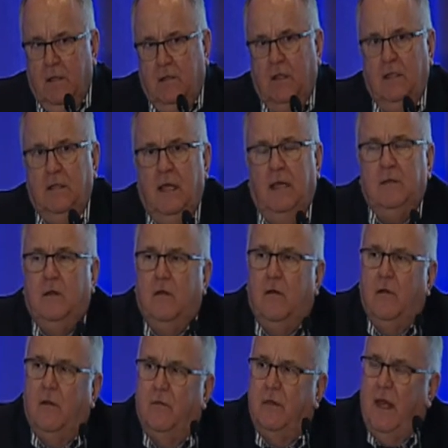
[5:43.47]
Thing that
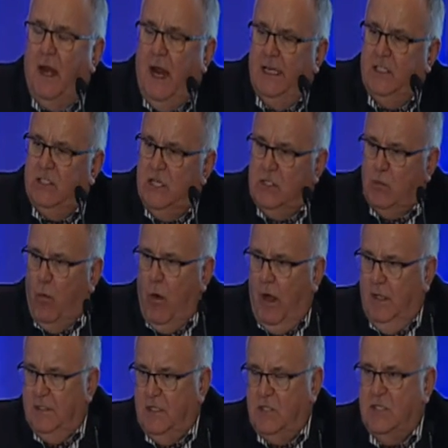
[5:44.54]
I just
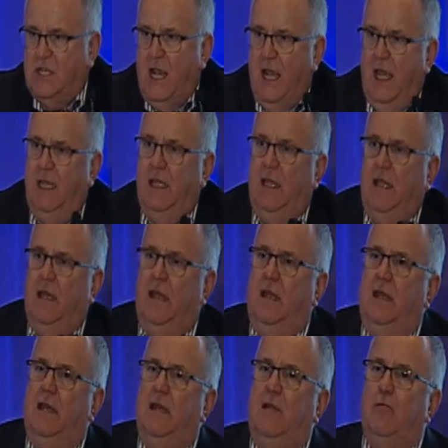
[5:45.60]
wanted to say
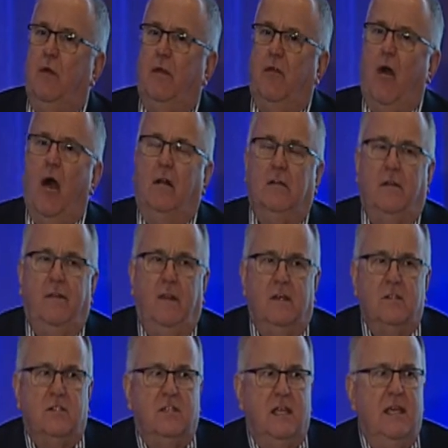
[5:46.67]
with all of
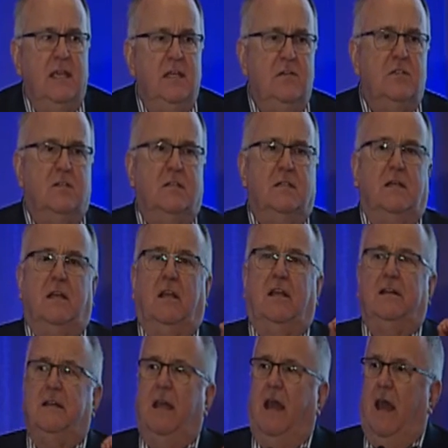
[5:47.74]
this, these
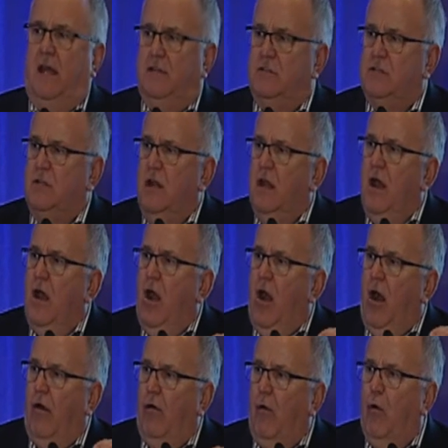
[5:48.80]
tests
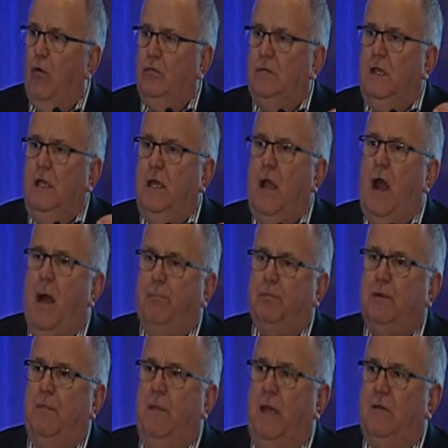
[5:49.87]
are only
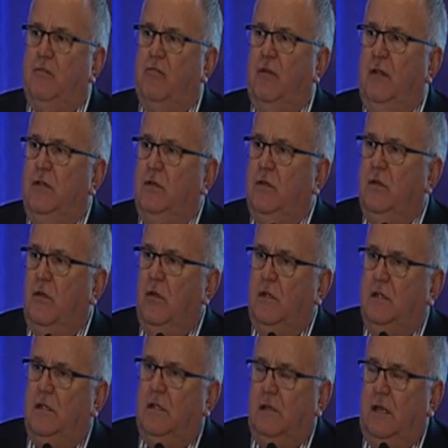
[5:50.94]
complementary to
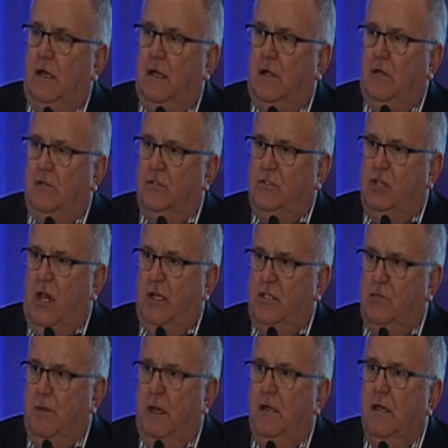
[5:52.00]
good clinical
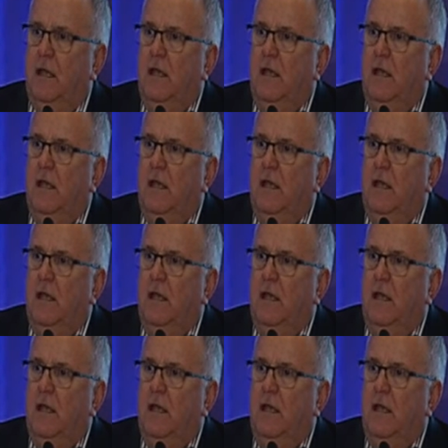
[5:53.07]
judgment.